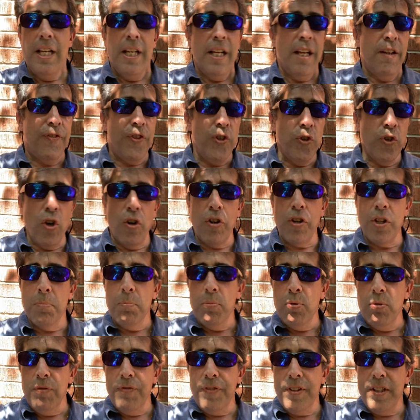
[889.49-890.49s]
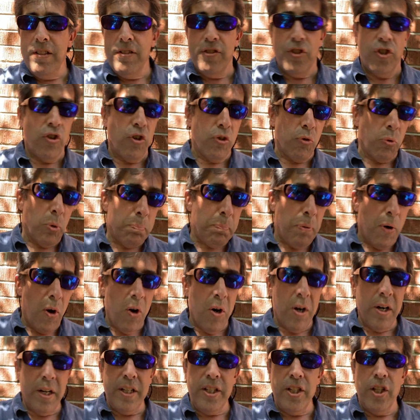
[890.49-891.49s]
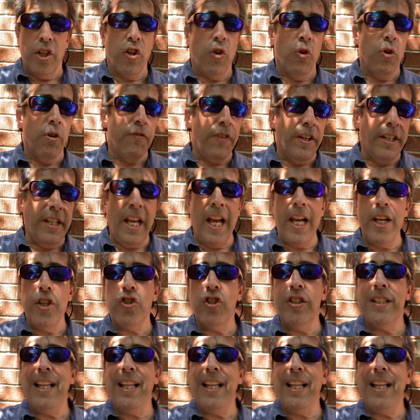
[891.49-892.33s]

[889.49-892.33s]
If you go to the movies, you go to a party, you go on vacation,